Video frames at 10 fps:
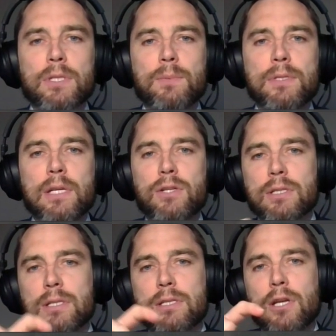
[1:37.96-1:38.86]

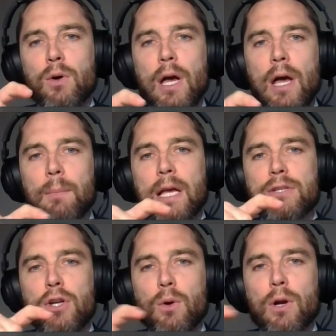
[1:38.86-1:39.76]
positions. And so
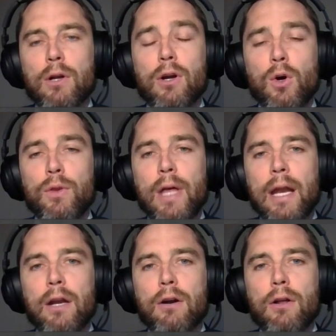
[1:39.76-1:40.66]
because you don't own
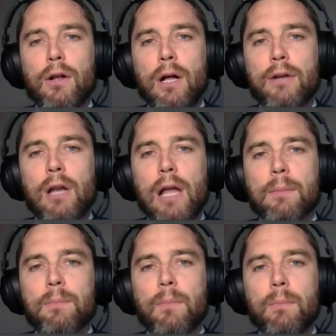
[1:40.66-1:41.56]
that
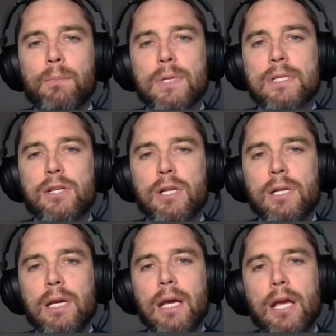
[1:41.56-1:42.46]
underlying
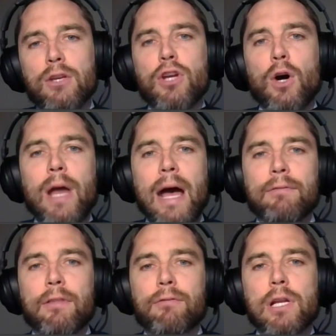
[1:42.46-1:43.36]
position, you don't
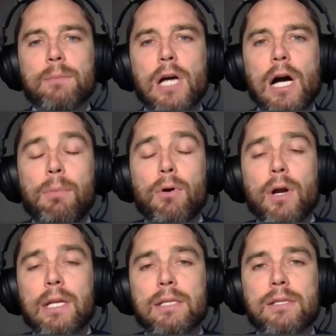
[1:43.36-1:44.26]
have the freedom to
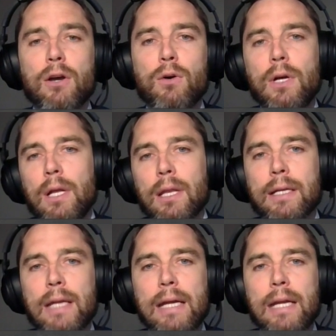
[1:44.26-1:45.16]
operate. And so
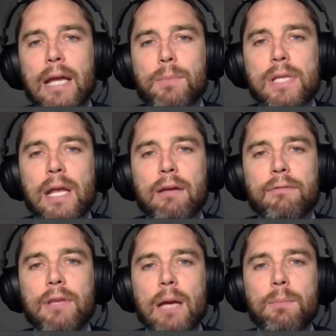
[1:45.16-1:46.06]
like 99%
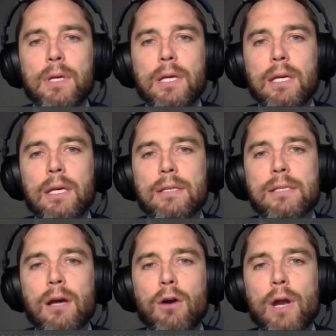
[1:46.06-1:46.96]
of the IP
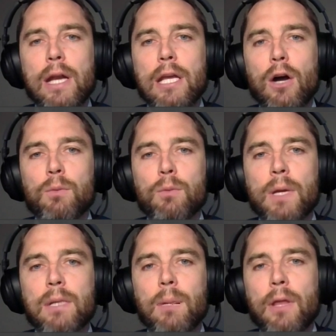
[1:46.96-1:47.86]
is already owned
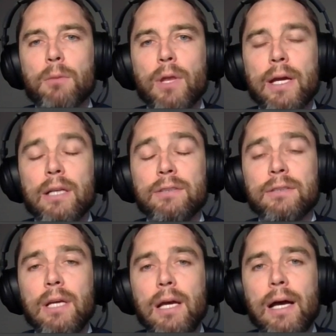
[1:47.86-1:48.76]
by some other players.
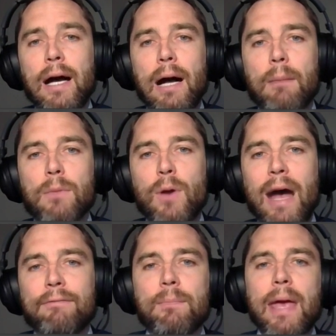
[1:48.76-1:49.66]
You
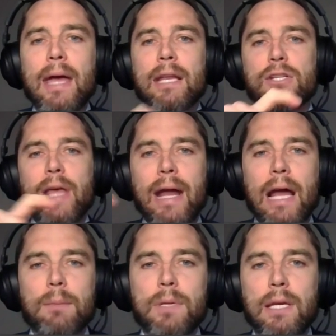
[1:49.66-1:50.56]
have to manage that
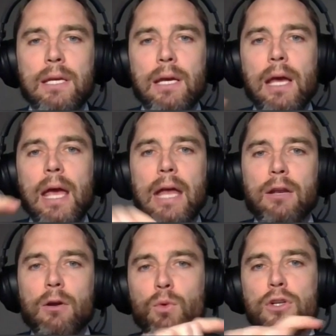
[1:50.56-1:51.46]
IP
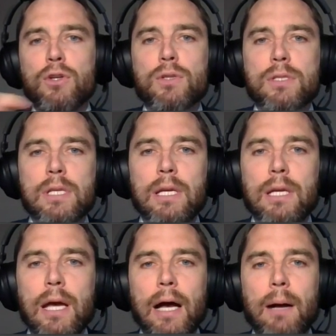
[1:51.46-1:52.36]
and reduce the